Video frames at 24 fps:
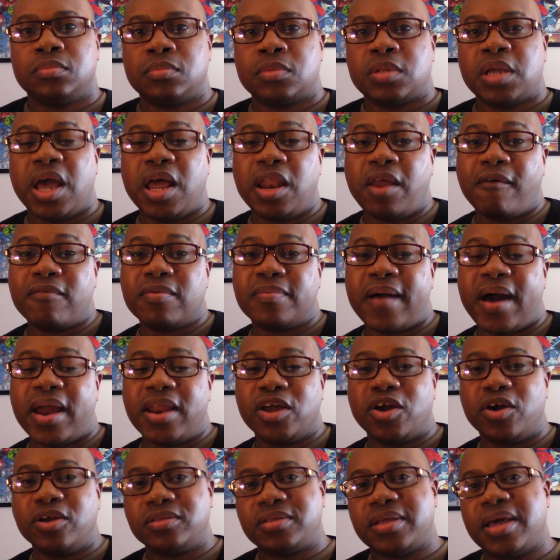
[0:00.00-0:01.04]
Hello, everybody.
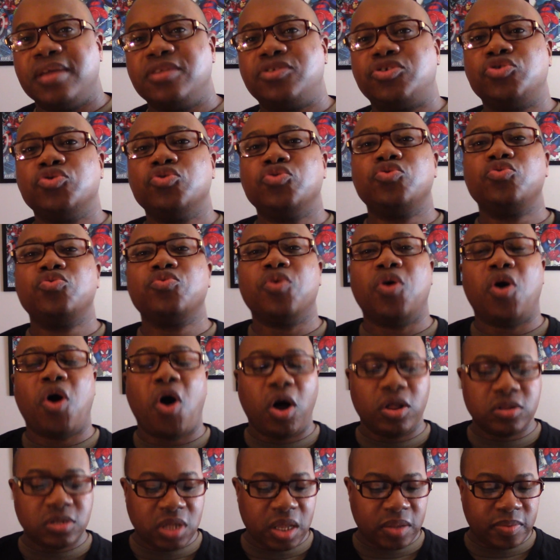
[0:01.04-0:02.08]
Good day to you
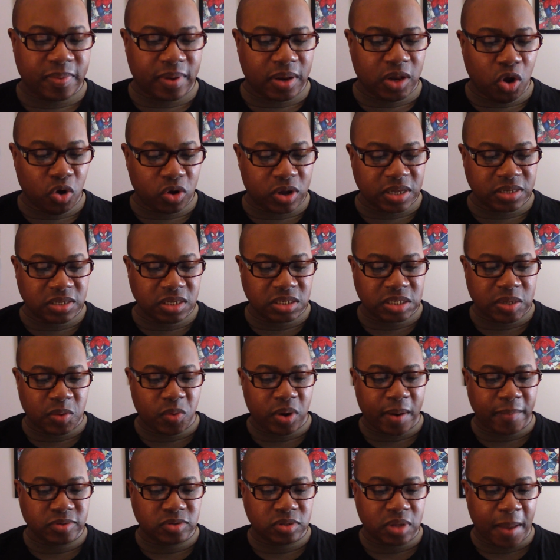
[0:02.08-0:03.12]
all. This is Loki Season
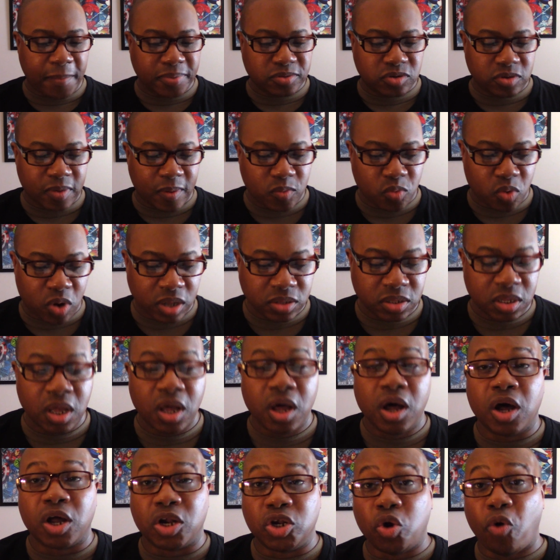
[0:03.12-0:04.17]
1, Episode 1,
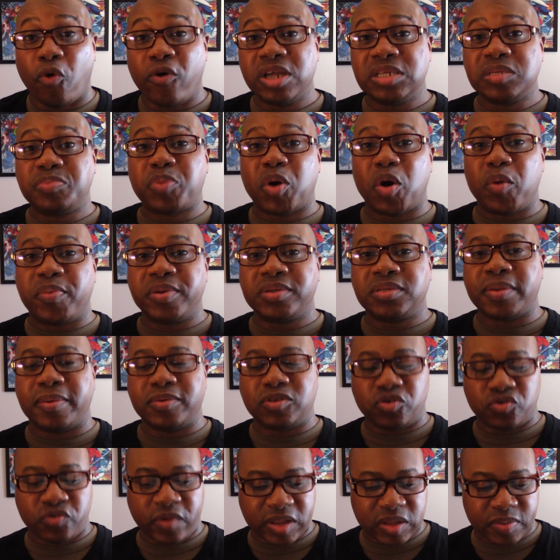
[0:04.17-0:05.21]
Glorious Purpose. That was
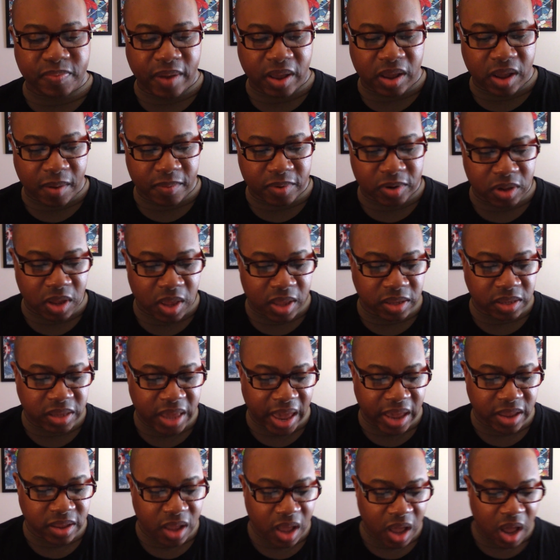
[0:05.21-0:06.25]
directed by
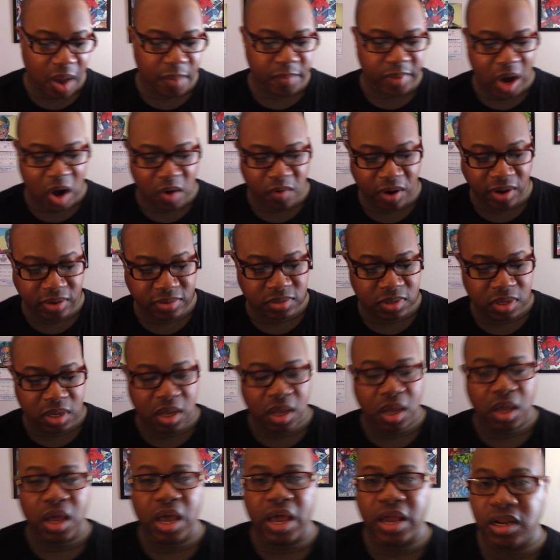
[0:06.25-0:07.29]
Kate. I'm Heron.
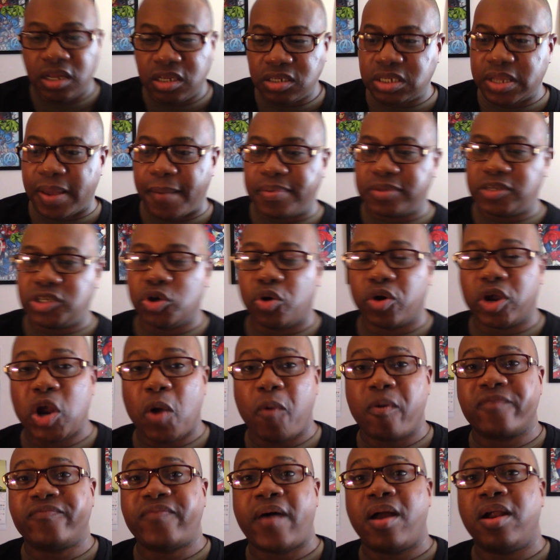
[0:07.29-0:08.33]
And in this episode here,
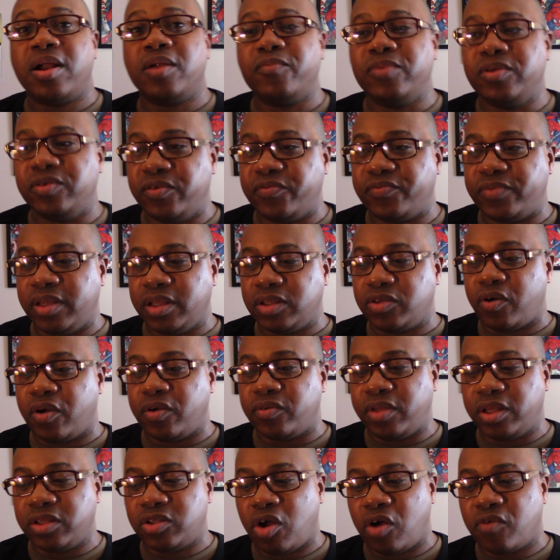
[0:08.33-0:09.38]
we found it takes
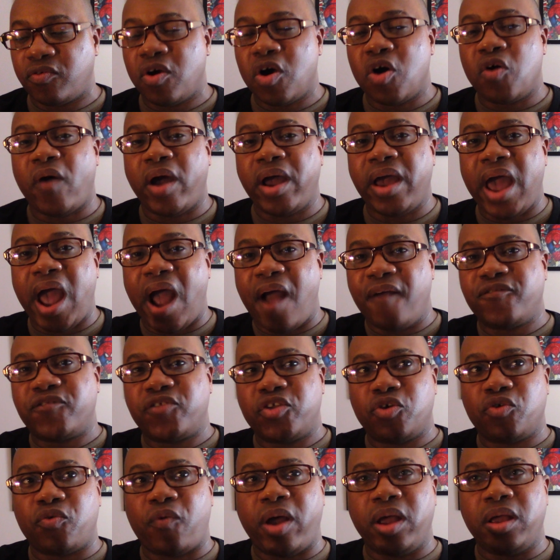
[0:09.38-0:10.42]
off right
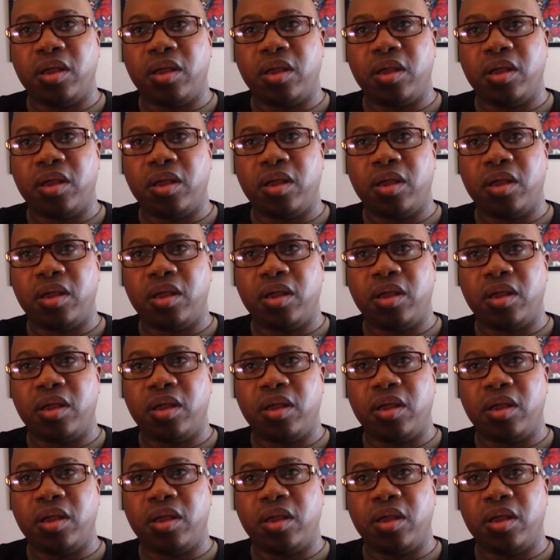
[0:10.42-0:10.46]
after,